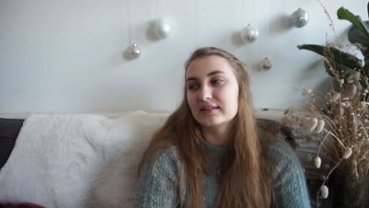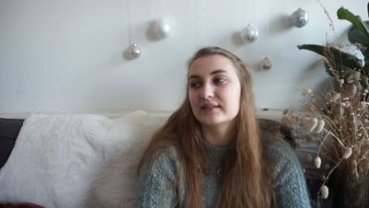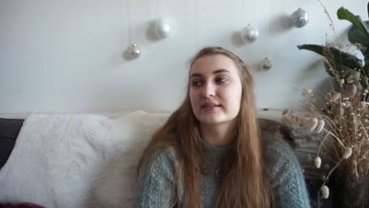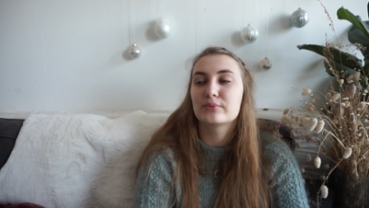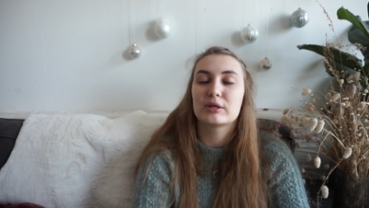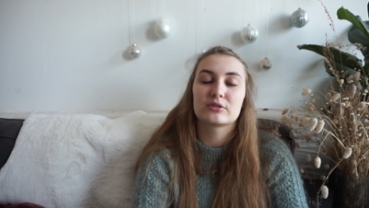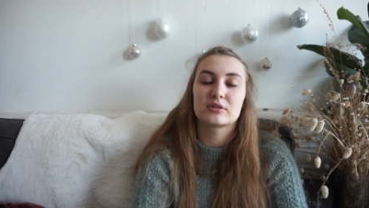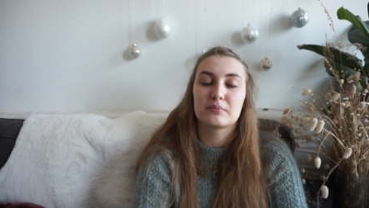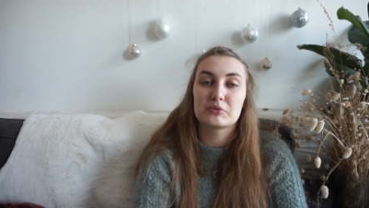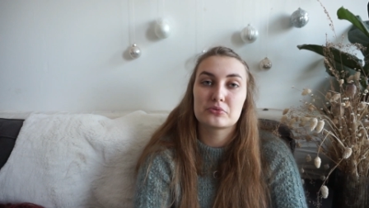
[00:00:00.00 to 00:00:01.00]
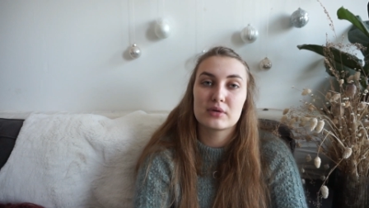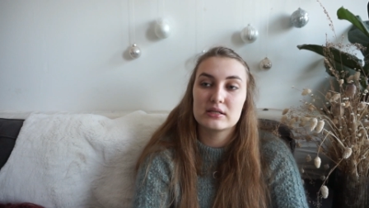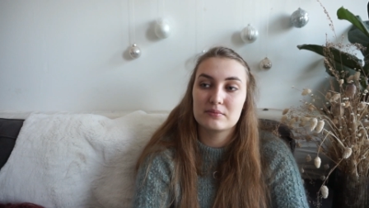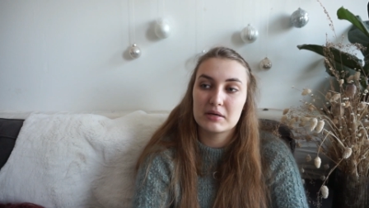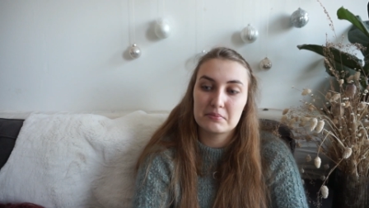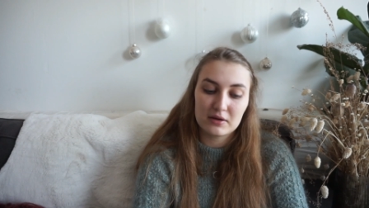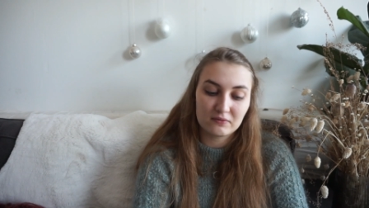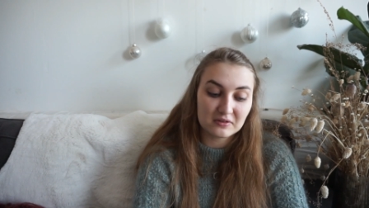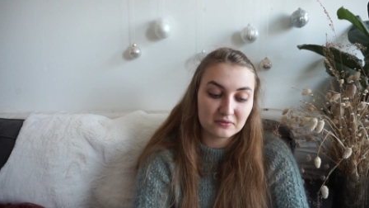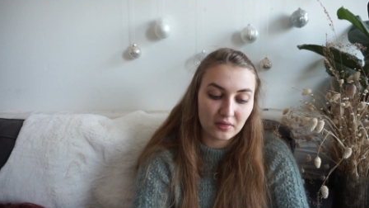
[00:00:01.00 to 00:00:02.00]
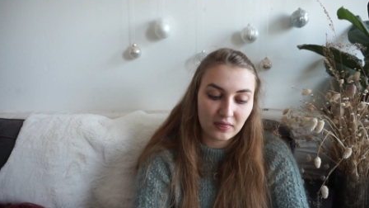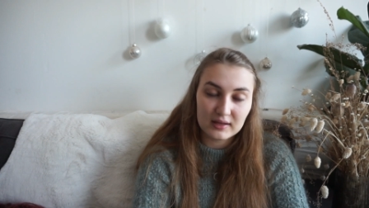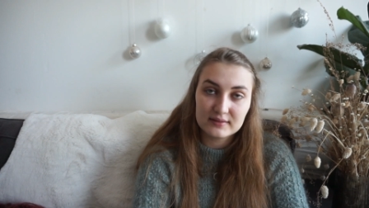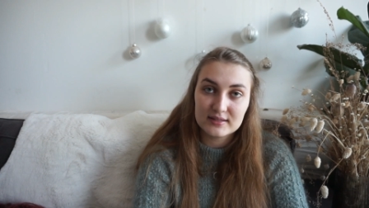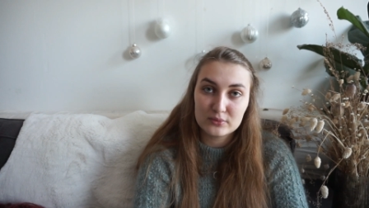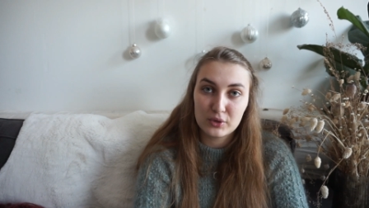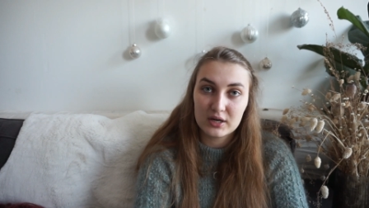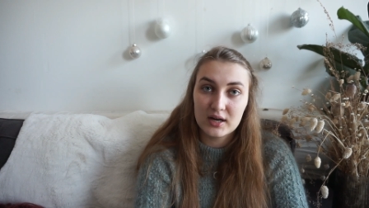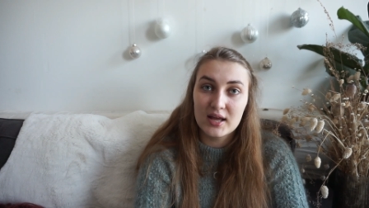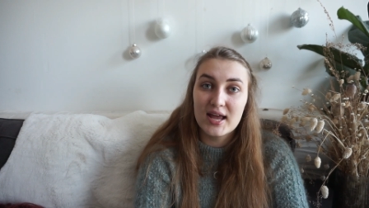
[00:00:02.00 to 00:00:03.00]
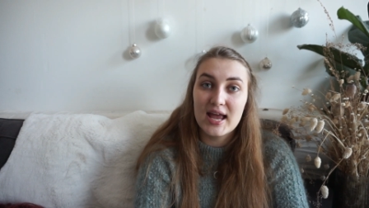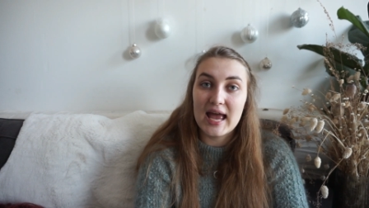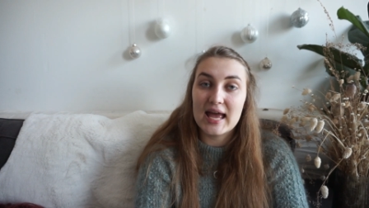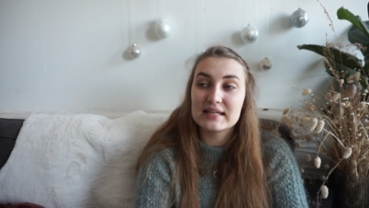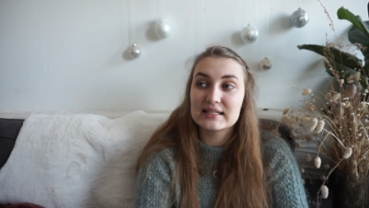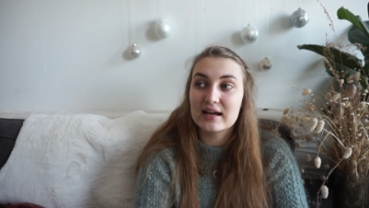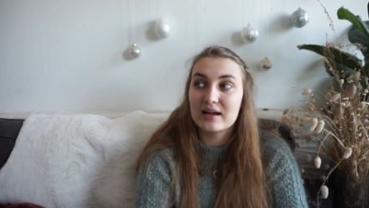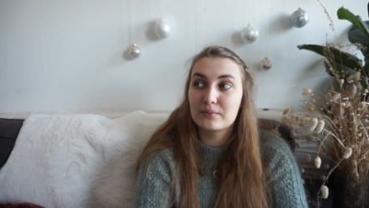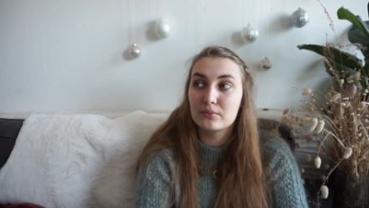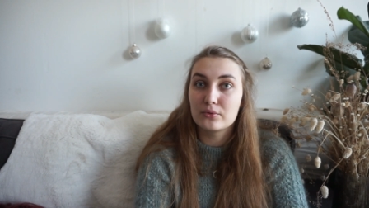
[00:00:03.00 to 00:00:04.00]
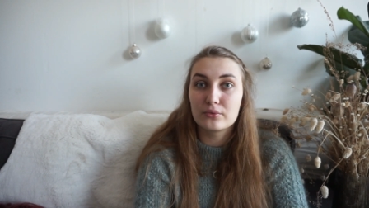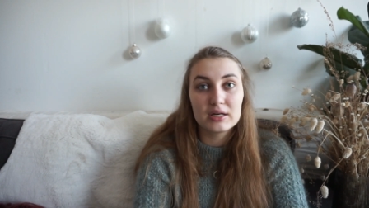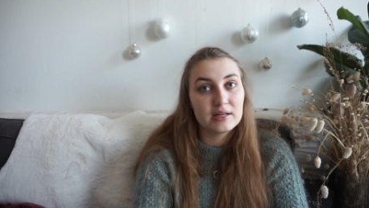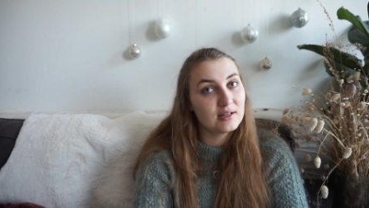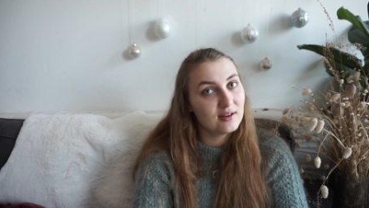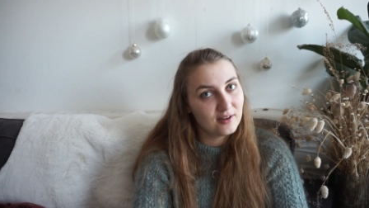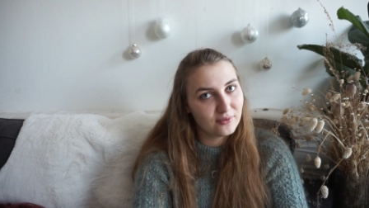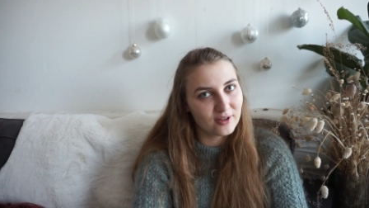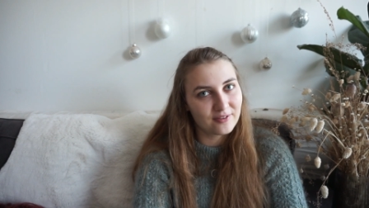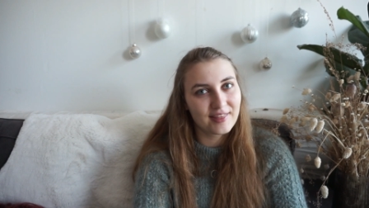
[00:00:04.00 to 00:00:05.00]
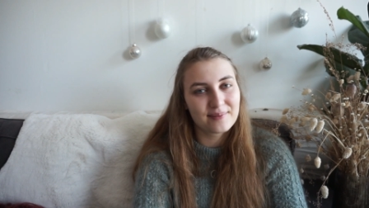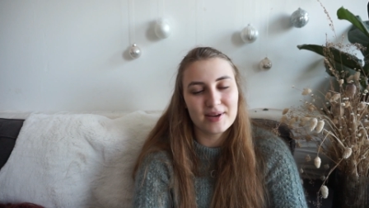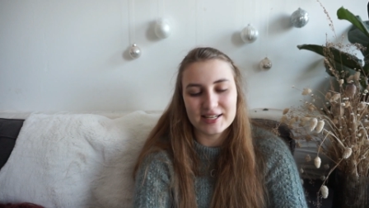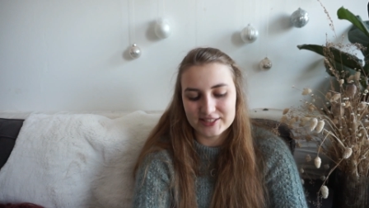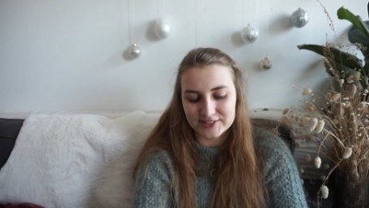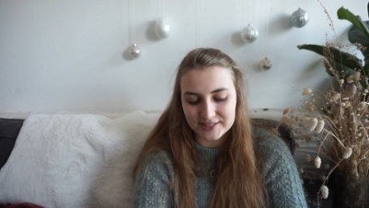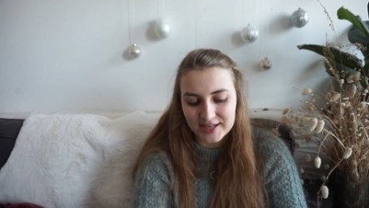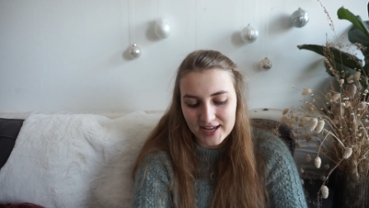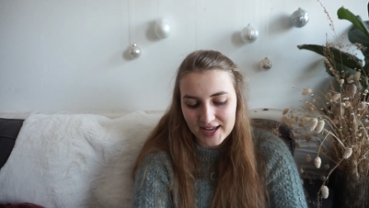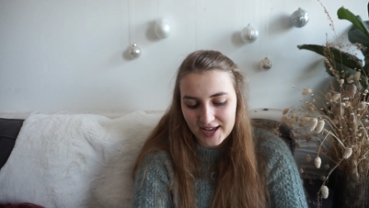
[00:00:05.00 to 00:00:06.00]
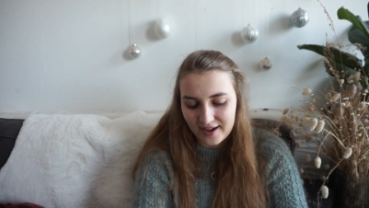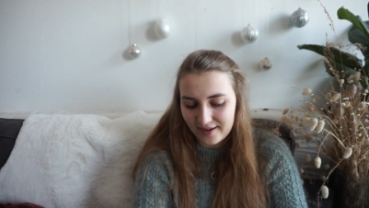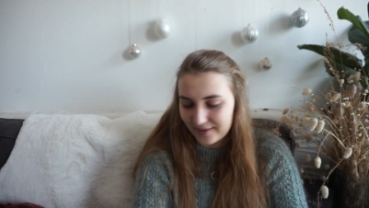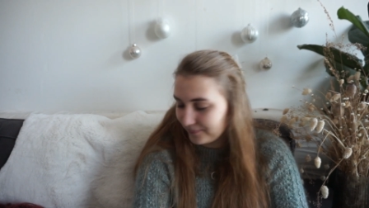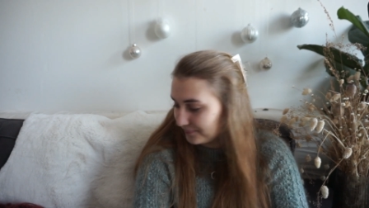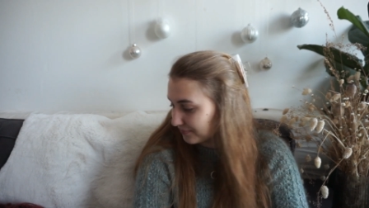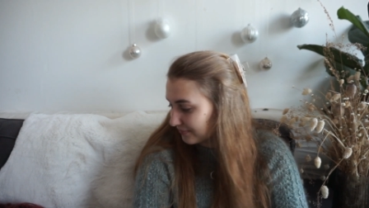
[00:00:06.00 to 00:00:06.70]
the sweater number 20 by My Favorite Things Knitwear, and I'm really in love with the pattern. I'm